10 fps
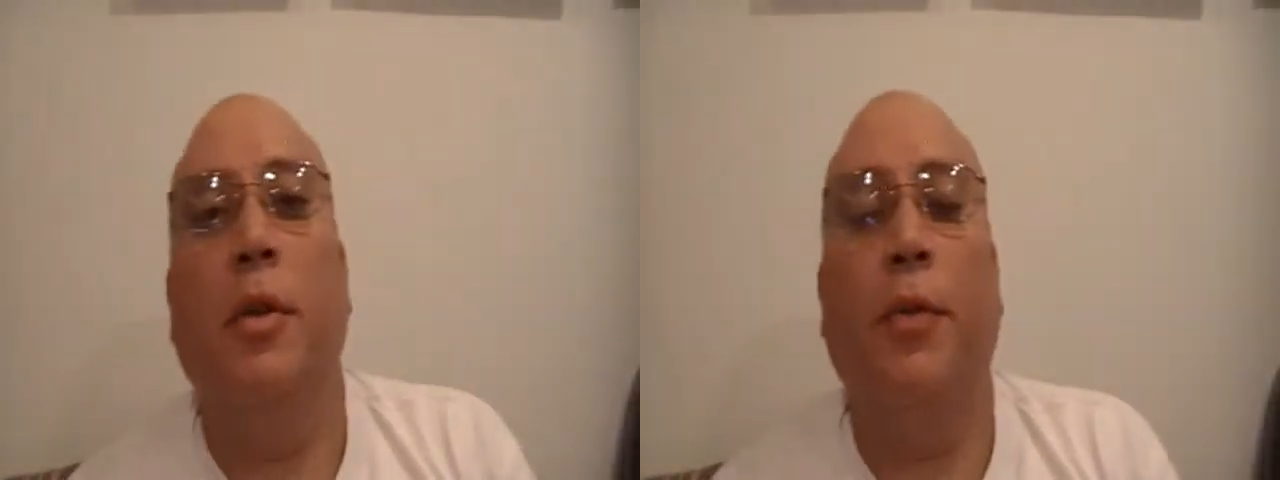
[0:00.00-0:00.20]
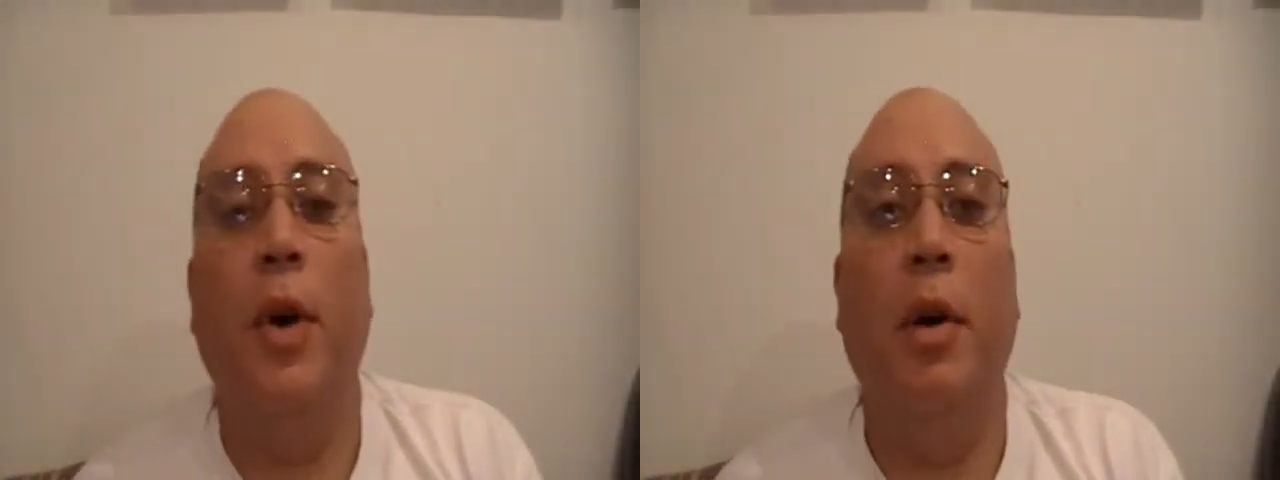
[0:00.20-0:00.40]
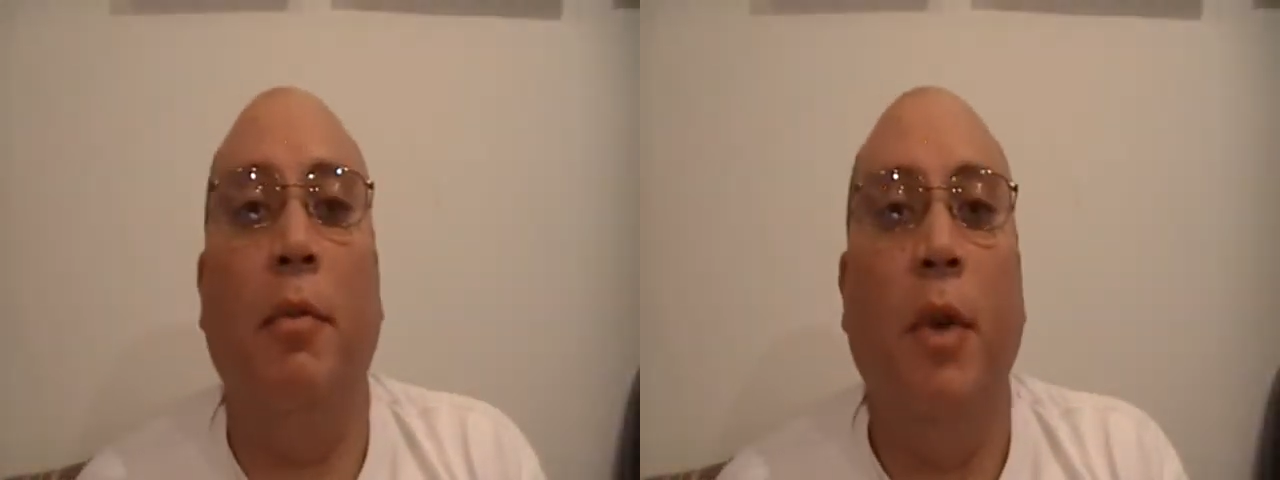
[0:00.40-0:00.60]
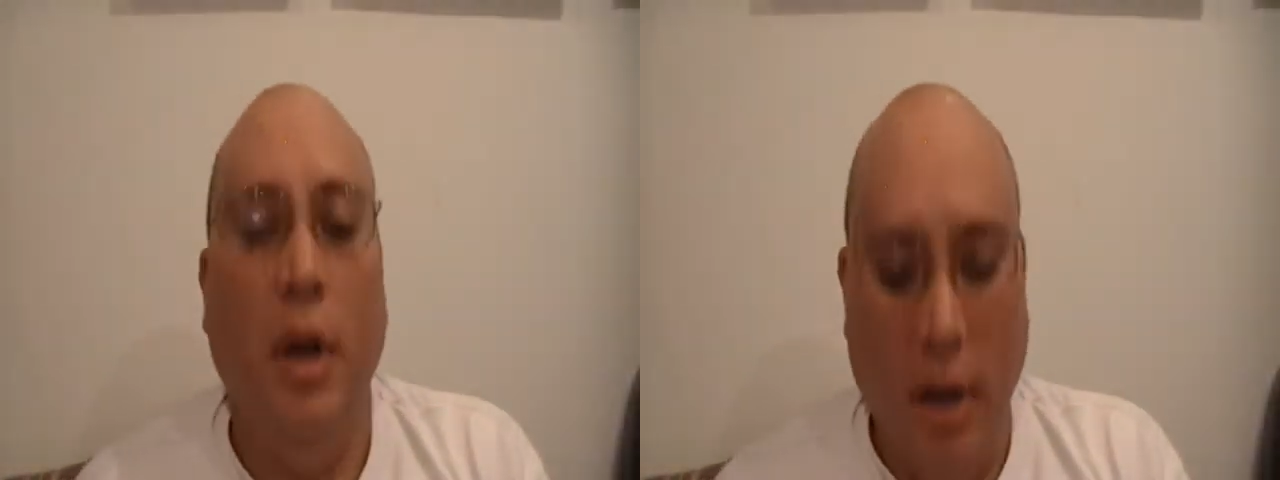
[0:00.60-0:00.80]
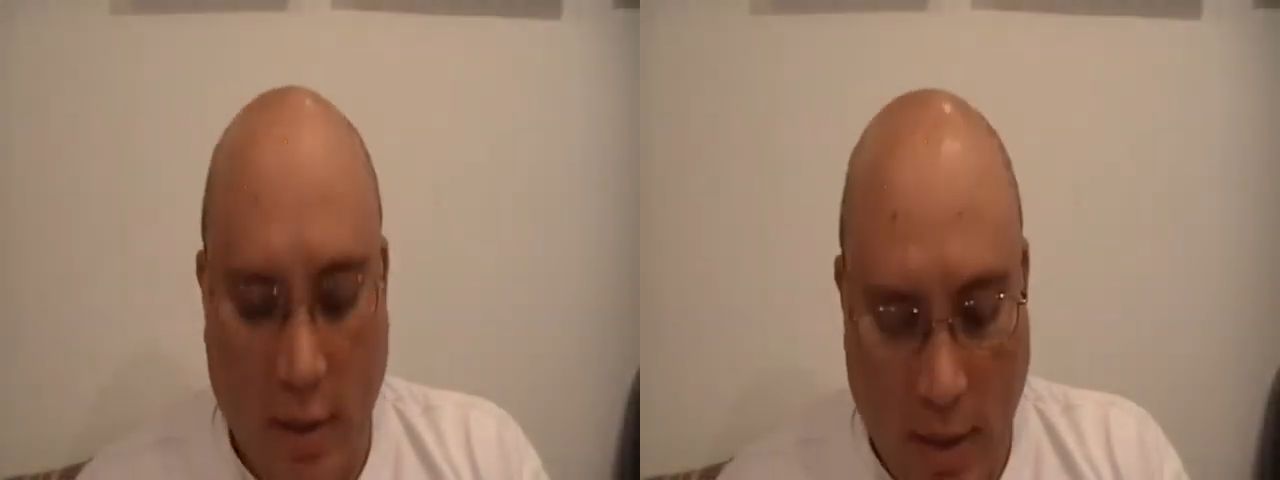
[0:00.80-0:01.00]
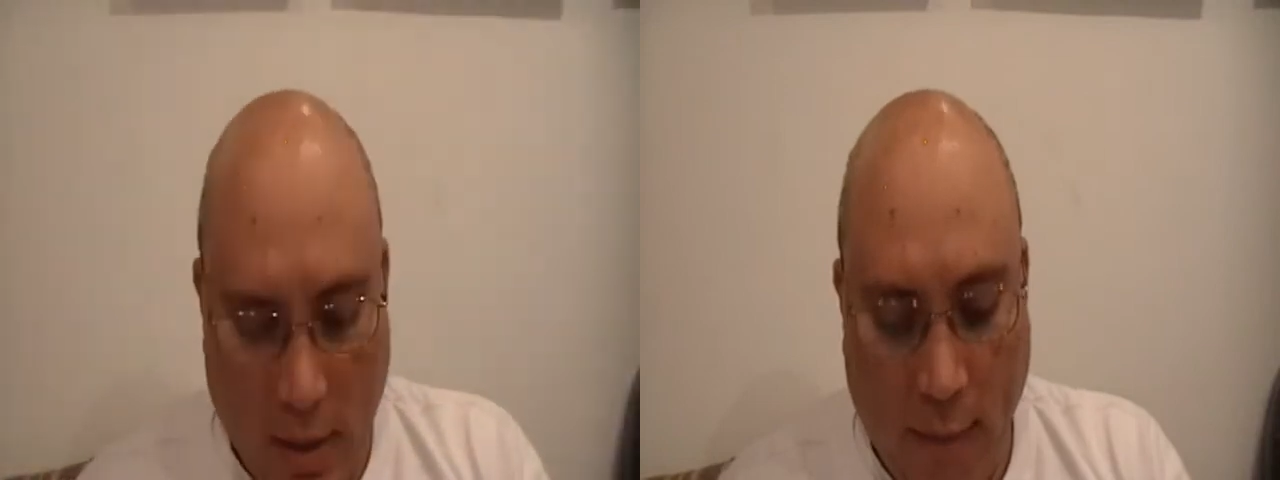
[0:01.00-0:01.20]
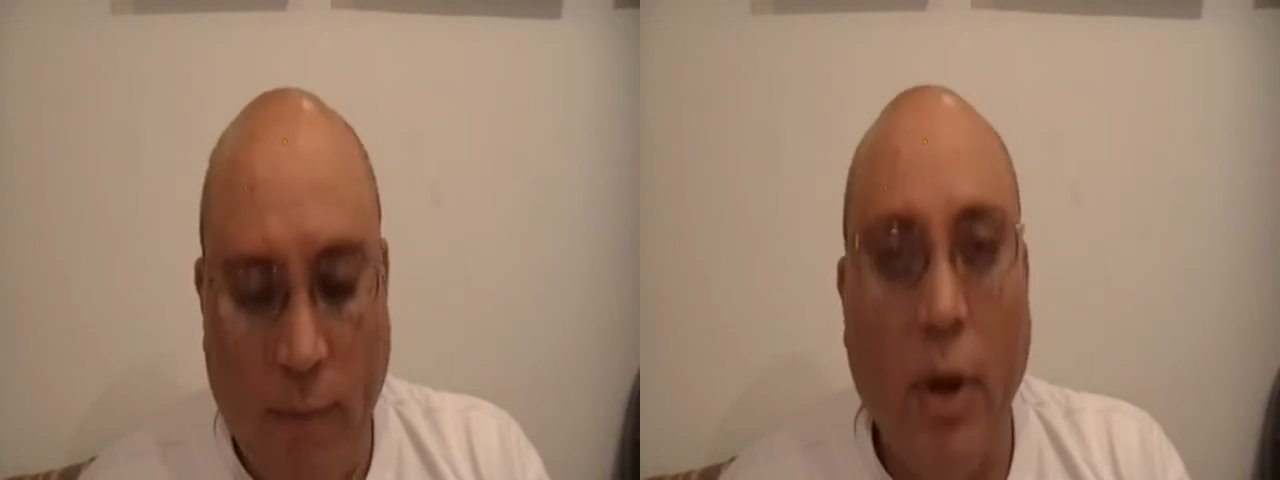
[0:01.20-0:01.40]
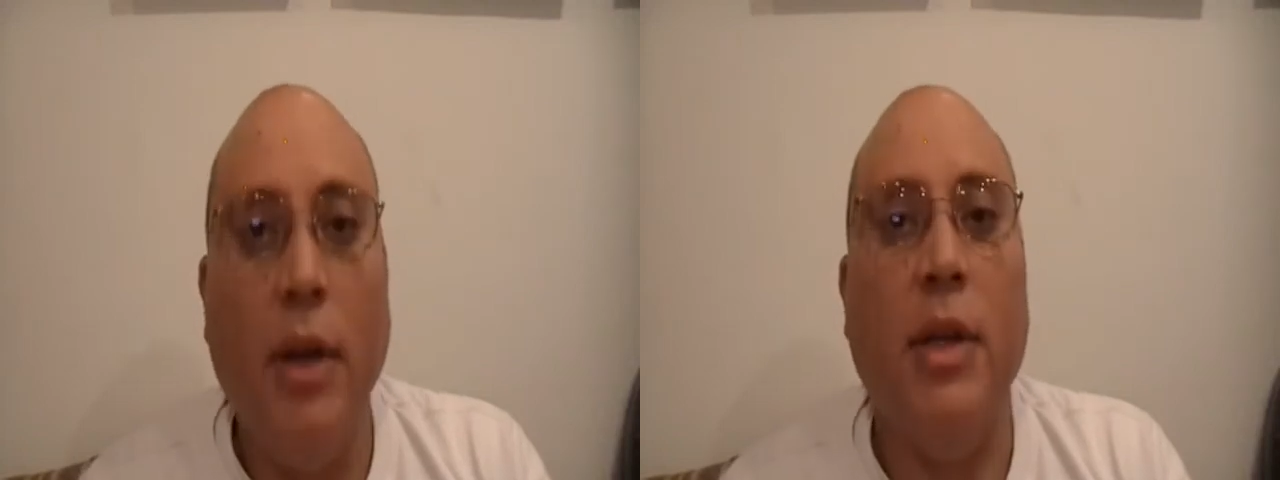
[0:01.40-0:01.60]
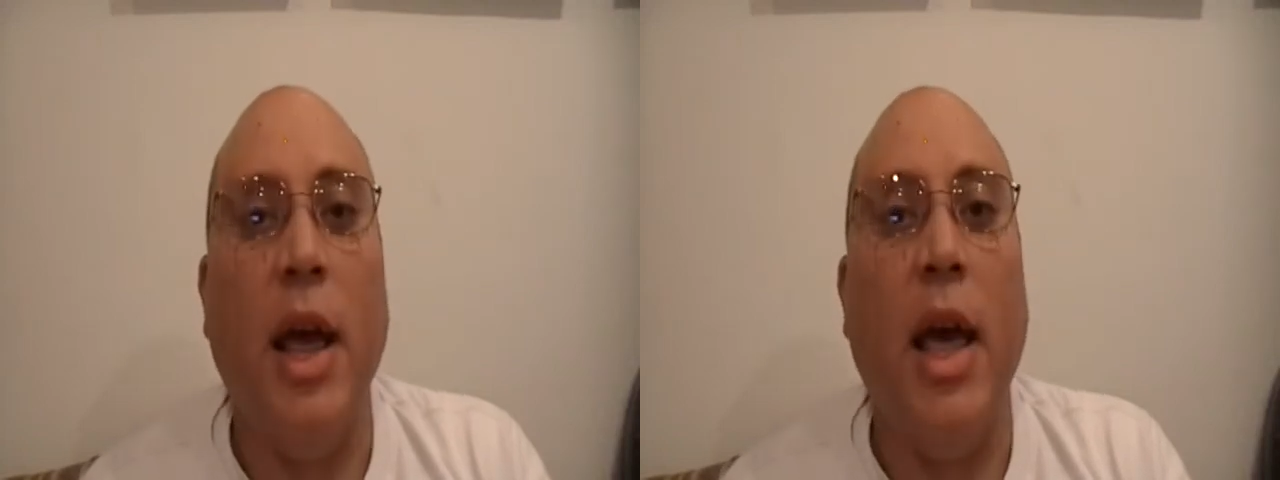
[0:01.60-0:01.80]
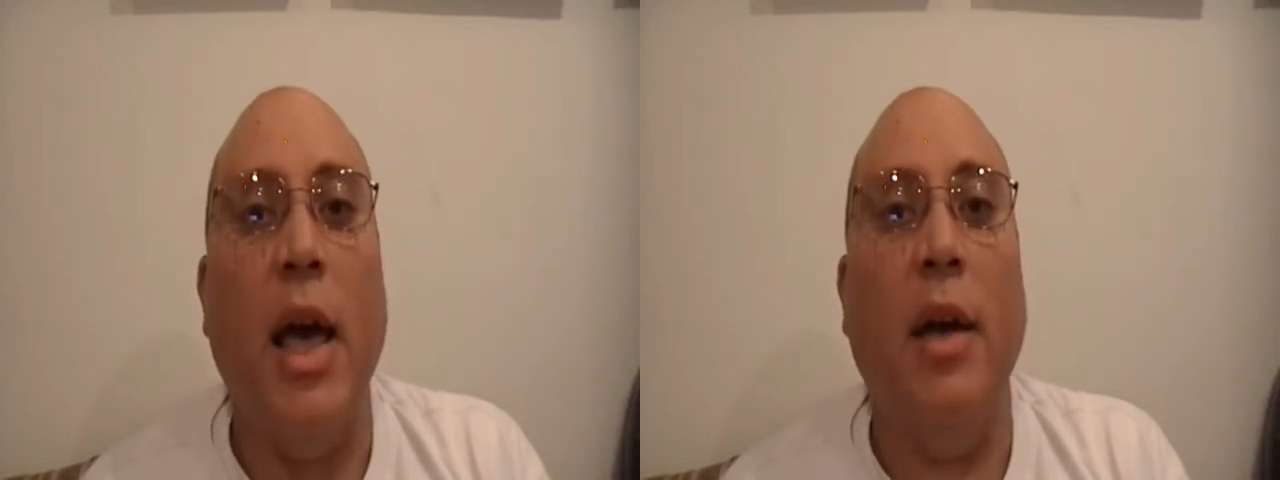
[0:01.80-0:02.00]
is from another
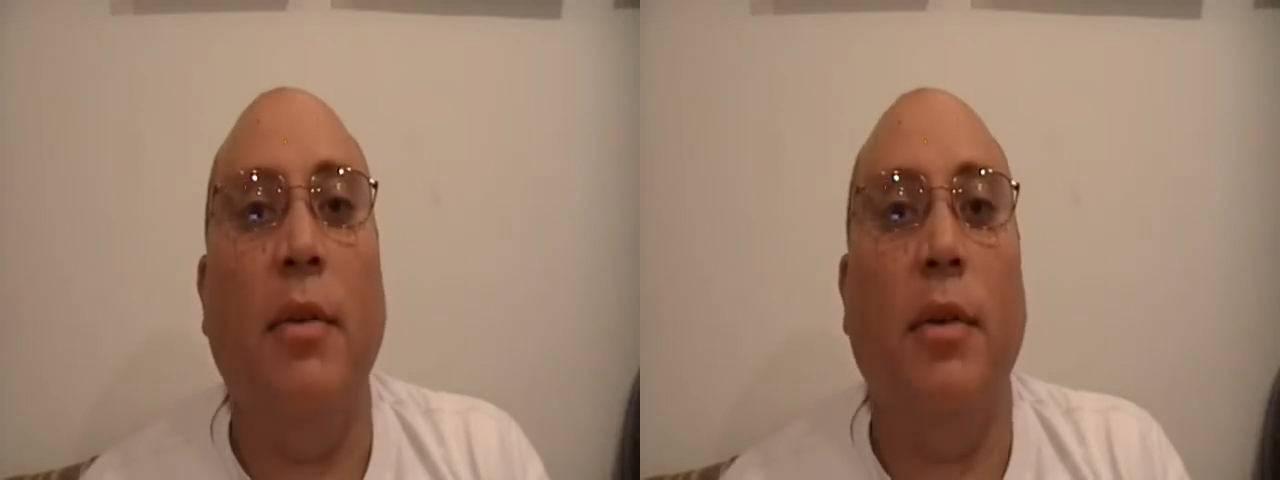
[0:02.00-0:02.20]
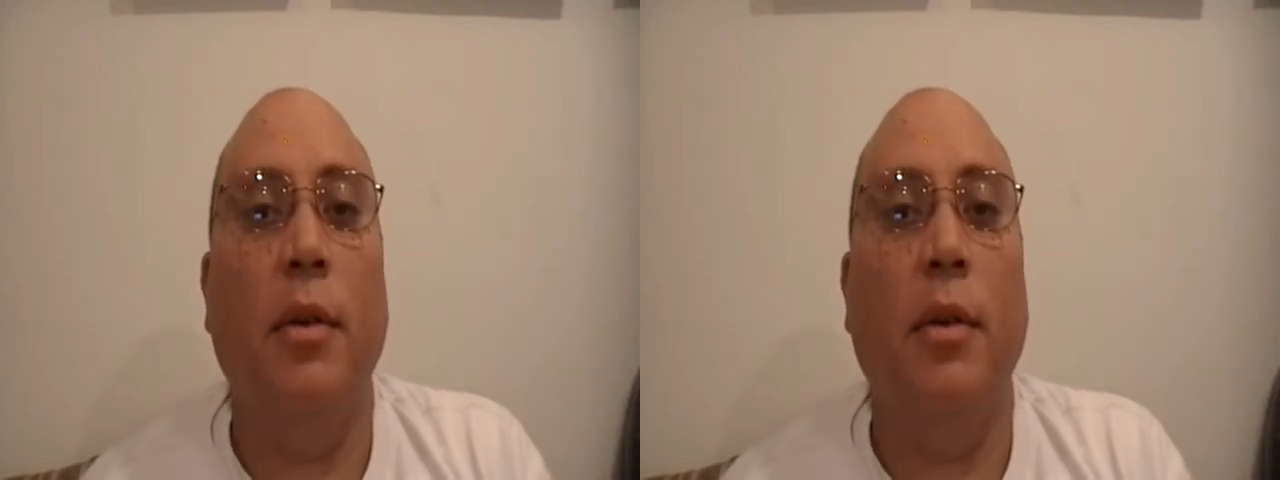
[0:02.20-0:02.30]
dad.